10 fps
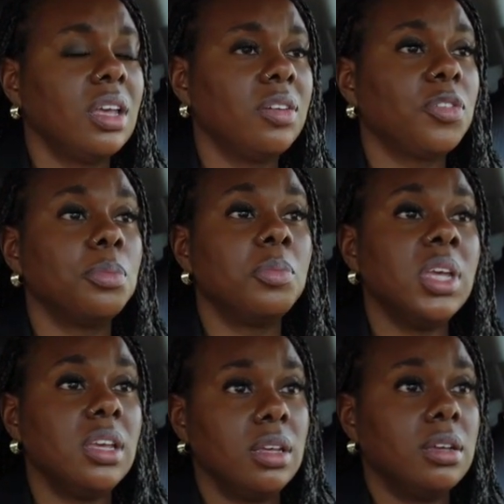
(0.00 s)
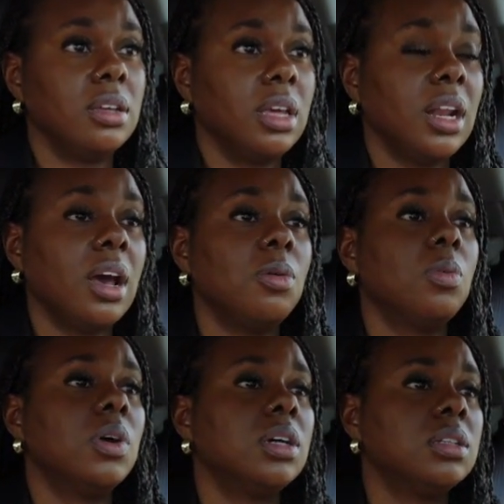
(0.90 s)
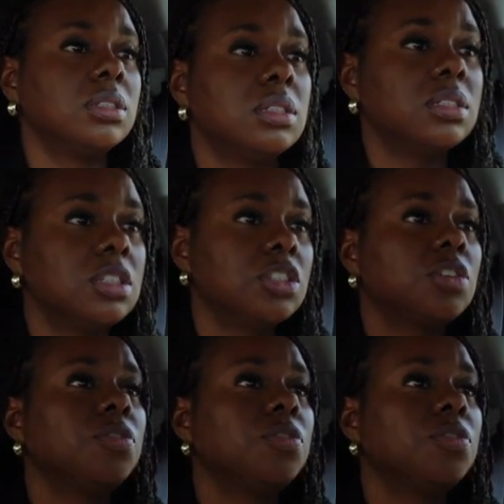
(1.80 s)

for me, and I want to